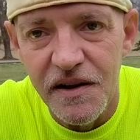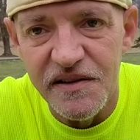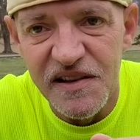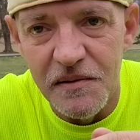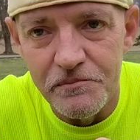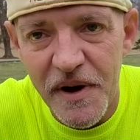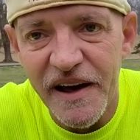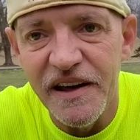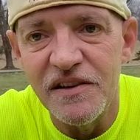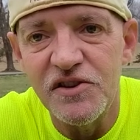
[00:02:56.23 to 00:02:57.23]
Let's get
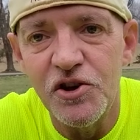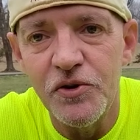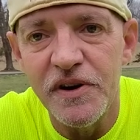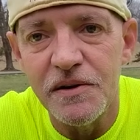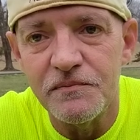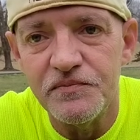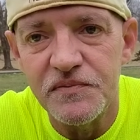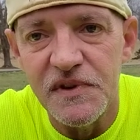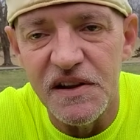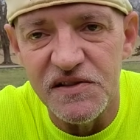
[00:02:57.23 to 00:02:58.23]
back into it.
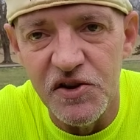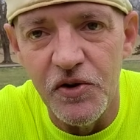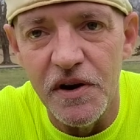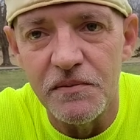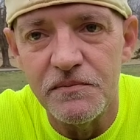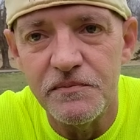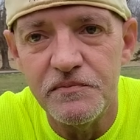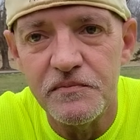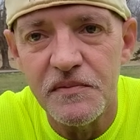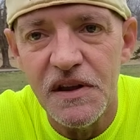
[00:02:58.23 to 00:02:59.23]
Let's do it.
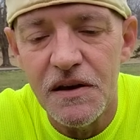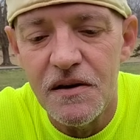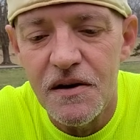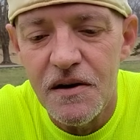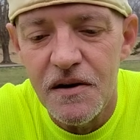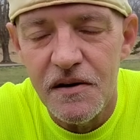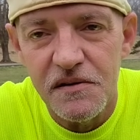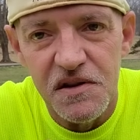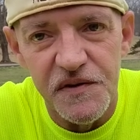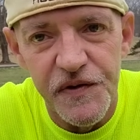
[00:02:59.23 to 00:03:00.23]

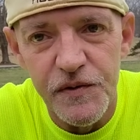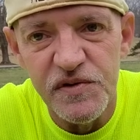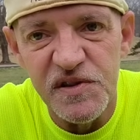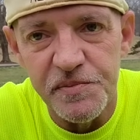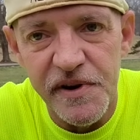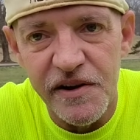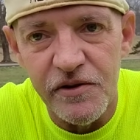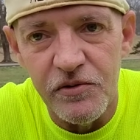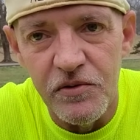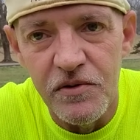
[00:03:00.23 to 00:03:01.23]
The first
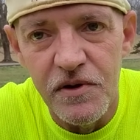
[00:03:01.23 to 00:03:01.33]
Apollo